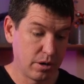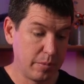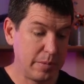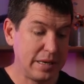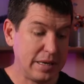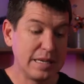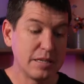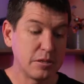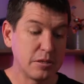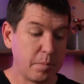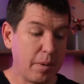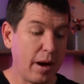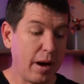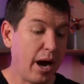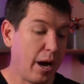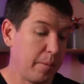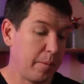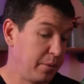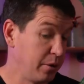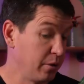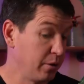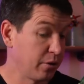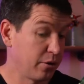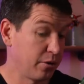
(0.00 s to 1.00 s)
I mean, it's
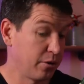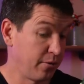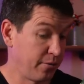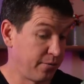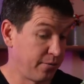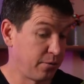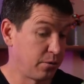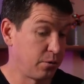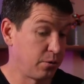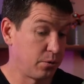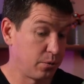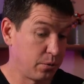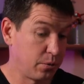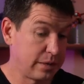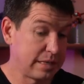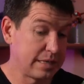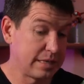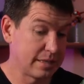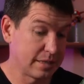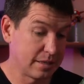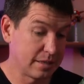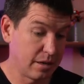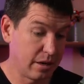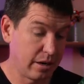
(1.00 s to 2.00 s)
popular for a
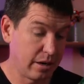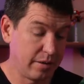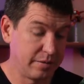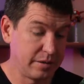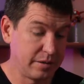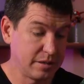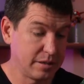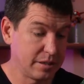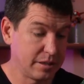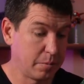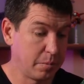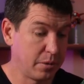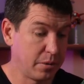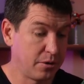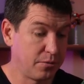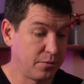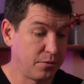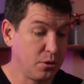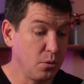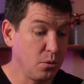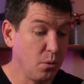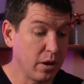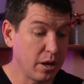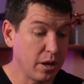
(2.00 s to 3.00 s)
reason, obviously, but if
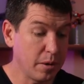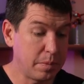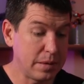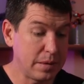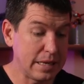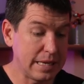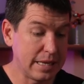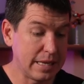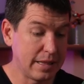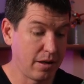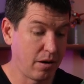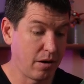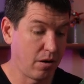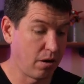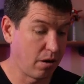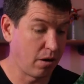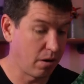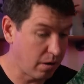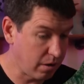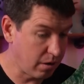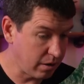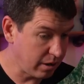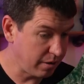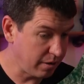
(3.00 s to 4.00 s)
you want to be in the
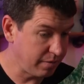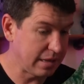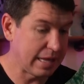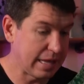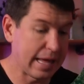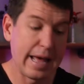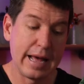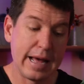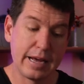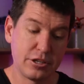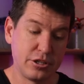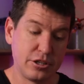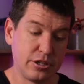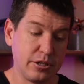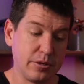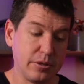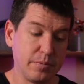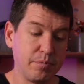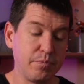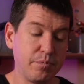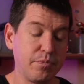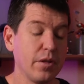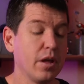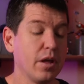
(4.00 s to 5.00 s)
heart of the
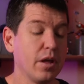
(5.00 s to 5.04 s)
action,